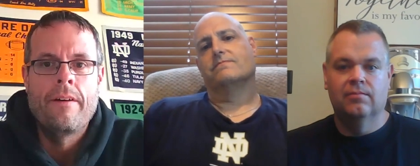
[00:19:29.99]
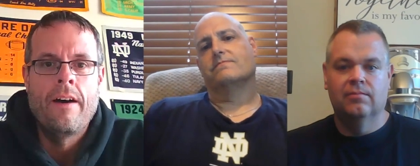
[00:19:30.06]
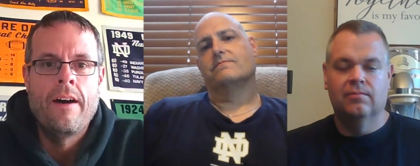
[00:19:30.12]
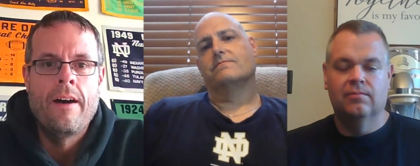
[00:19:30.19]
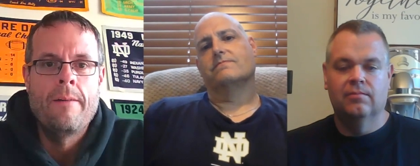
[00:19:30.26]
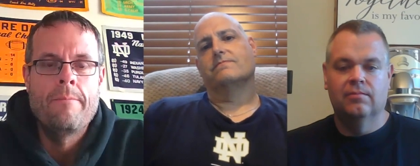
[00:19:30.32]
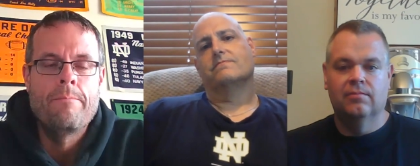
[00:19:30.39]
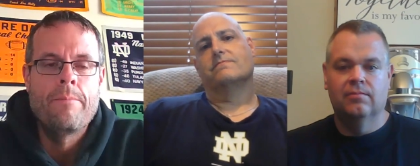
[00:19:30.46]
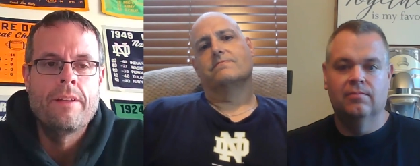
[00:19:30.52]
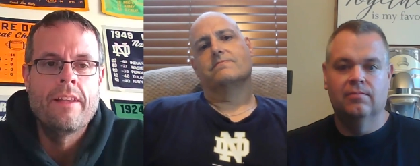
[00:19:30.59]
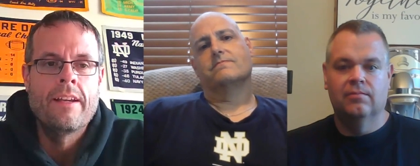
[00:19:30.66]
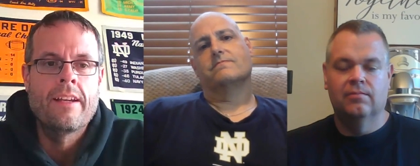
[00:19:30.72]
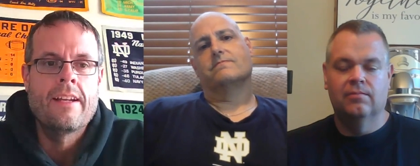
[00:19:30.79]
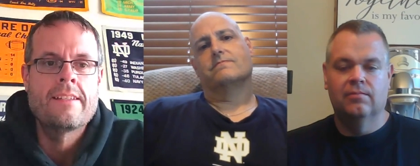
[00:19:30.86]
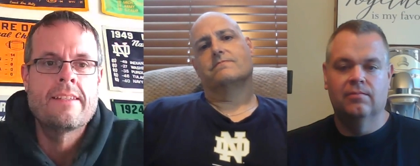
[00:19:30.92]
Speaker 1: Um, but
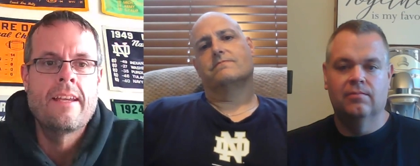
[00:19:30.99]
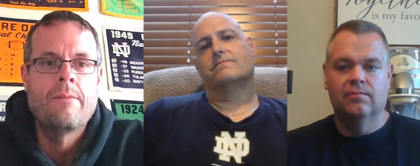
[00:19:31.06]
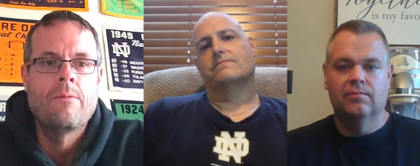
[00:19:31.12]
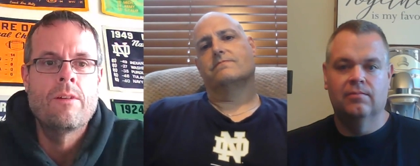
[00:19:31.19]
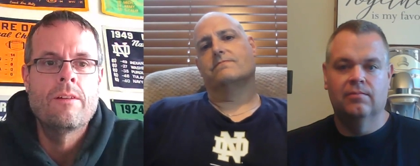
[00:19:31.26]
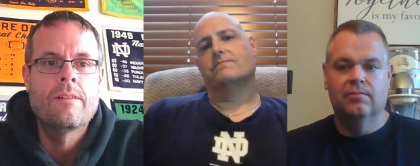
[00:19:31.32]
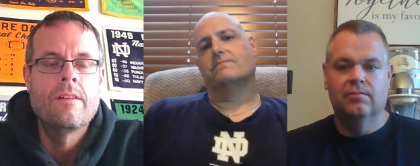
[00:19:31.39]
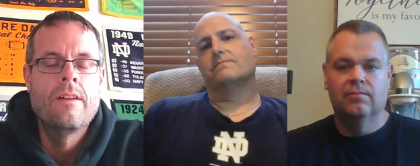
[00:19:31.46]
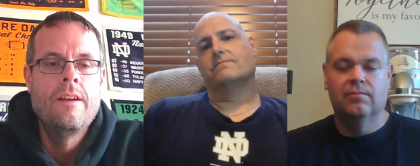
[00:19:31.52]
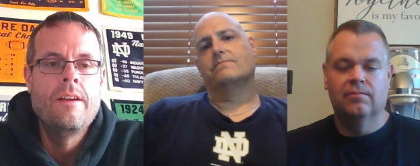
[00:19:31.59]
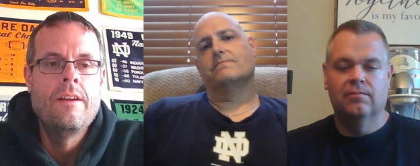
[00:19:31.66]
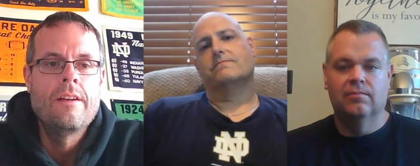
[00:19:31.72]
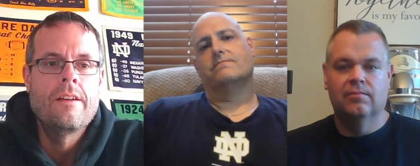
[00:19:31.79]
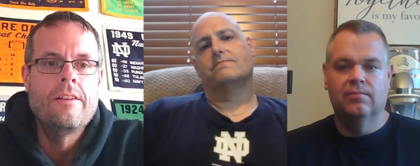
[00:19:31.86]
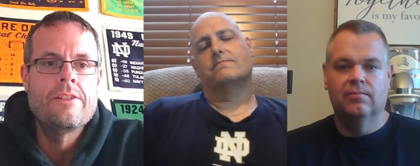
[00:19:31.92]
like I said, we're
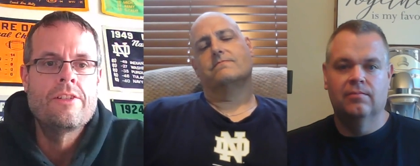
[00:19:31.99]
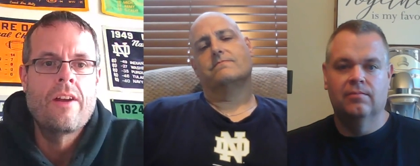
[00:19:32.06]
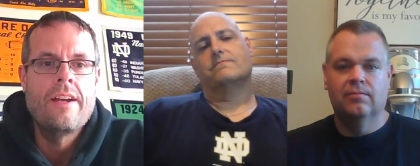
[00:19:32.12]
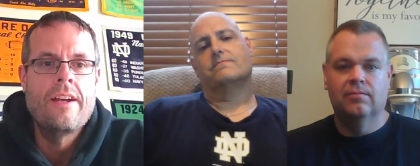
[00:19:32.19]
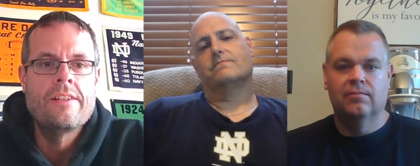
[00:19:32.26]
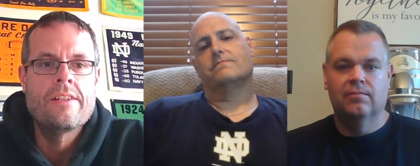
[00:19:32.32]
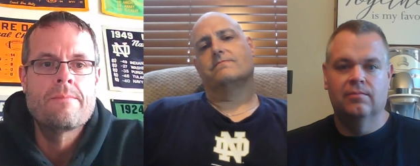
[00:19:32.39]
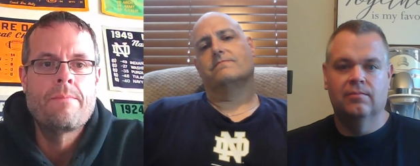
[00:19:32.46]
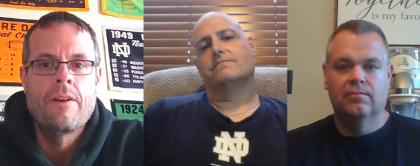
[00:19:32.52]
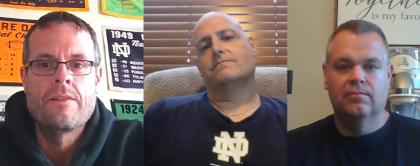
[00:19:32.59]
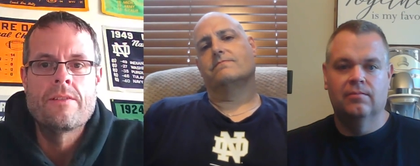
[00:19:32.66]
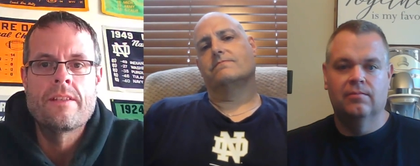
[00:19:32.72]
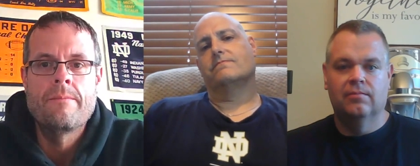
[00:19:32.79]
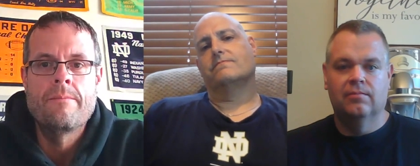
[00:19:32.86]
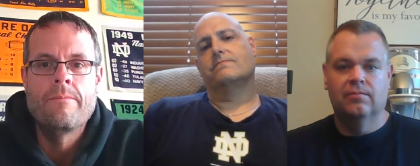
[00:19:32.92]
going to try and just
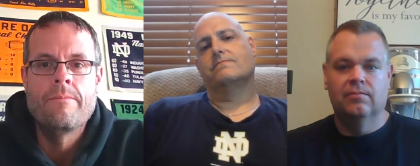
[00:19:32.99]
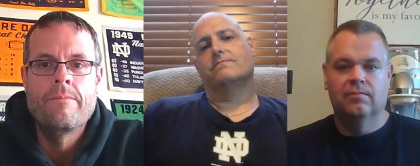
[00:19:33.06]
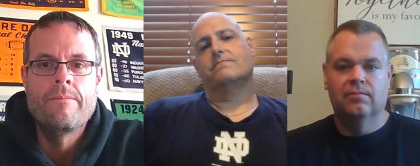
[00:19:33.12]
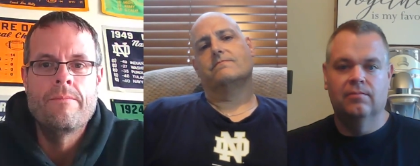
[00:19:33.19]
post some